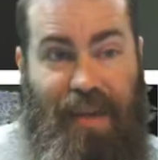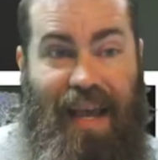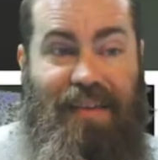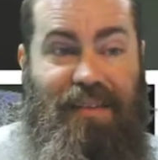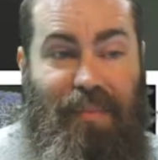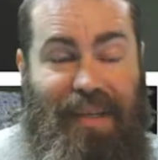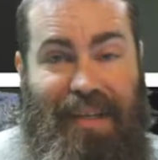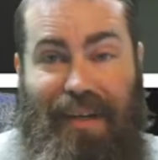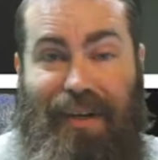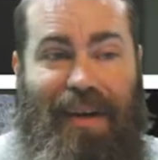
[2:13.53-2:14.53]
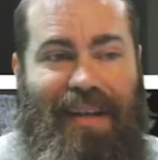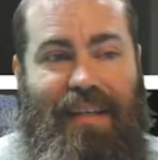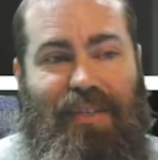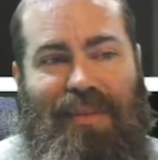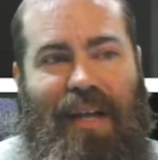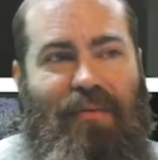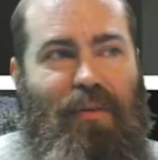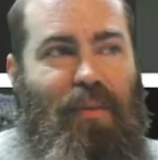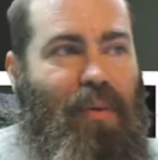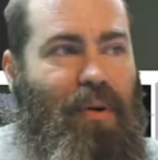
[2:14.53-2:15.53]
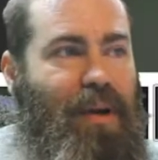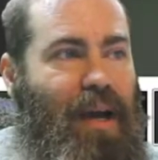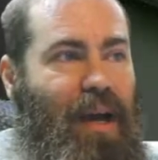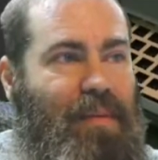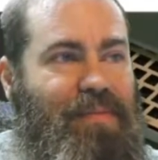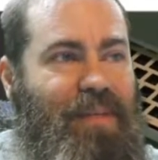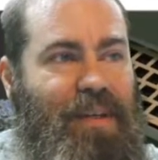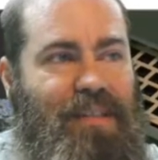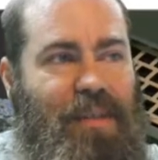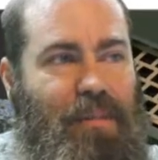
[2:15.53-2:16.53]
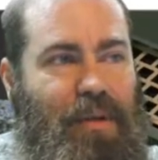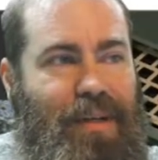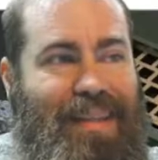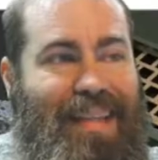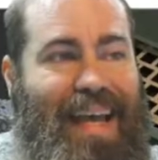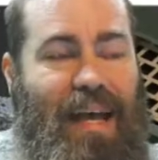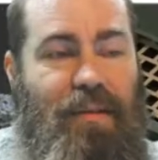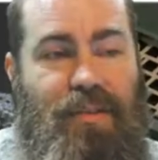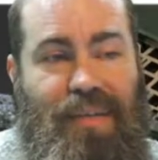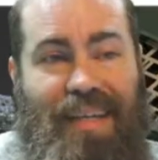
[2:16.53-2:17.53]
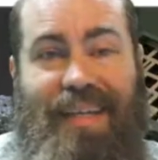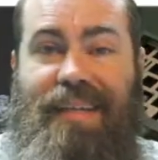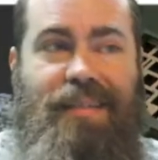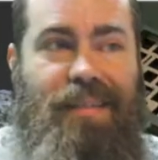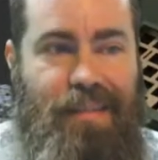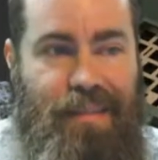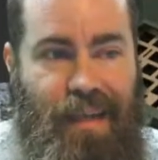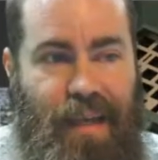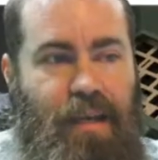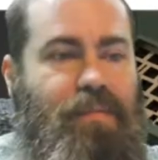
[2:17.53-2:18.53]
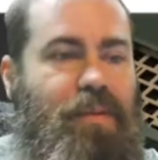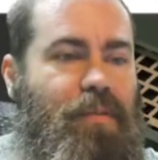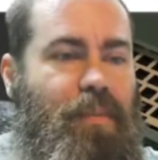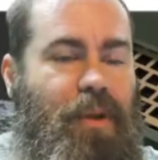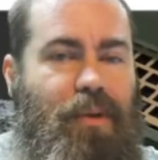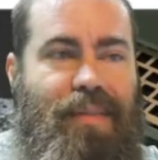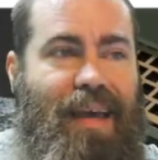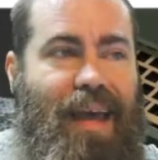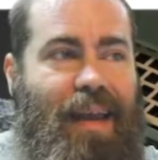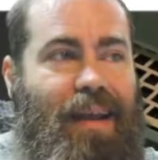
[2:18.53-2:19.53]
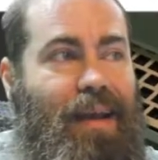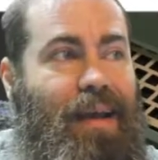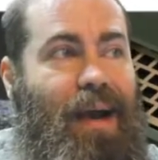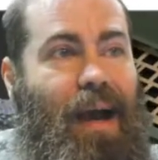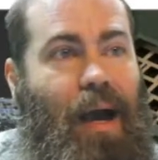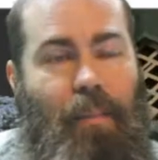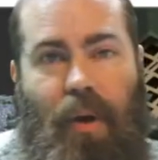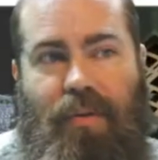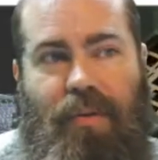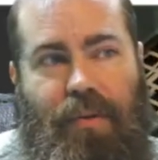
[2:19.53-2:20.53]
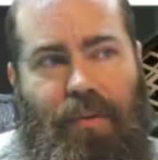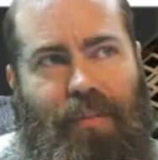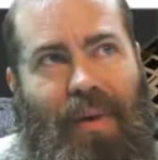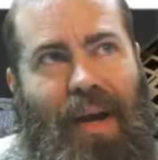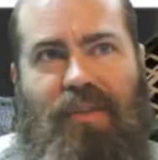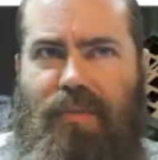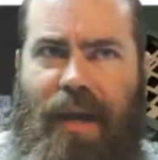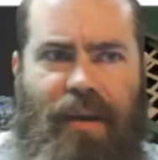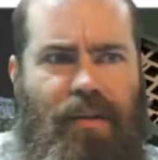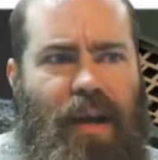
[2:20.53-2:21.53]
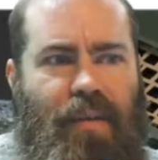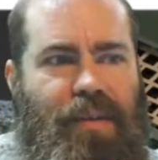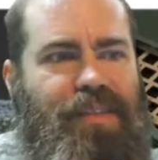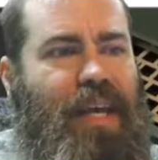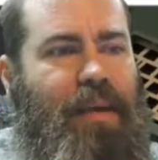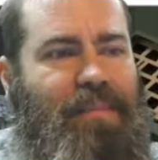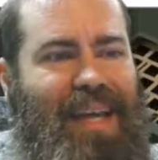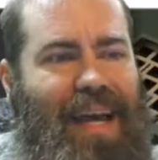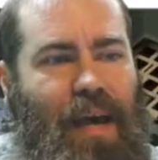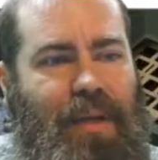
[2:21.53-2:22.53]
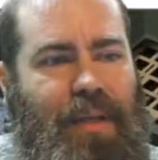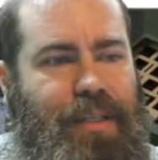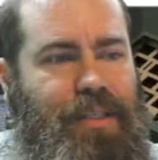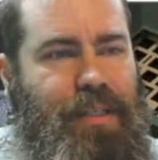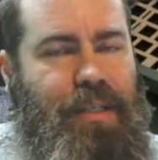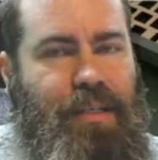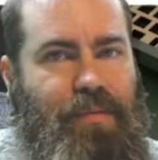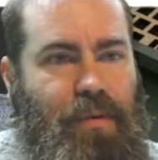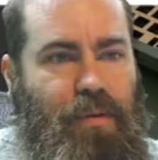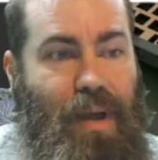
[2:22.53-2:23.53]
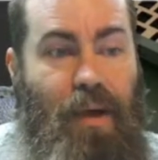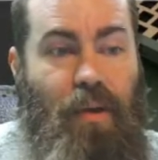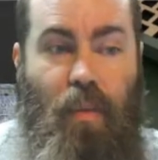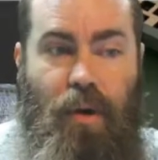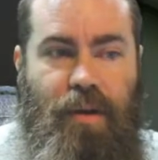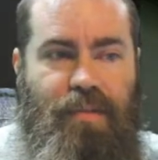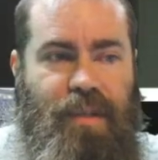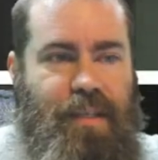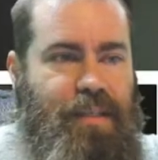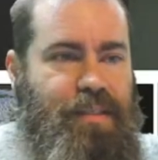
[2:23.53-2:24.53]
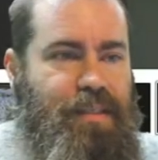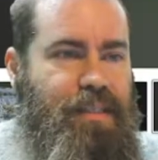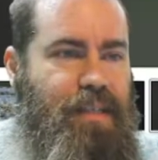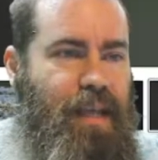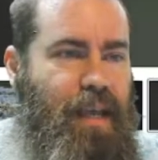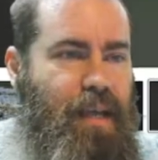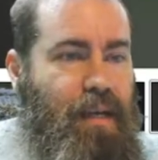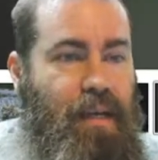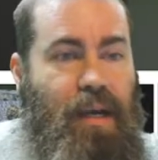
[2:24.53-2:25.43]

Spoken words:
as a beginner and entry level board. It's very similar in layout to the Icky 68 if you're familiar with that. Both of the group buys ran around the same time initially for round one of the Icky 68.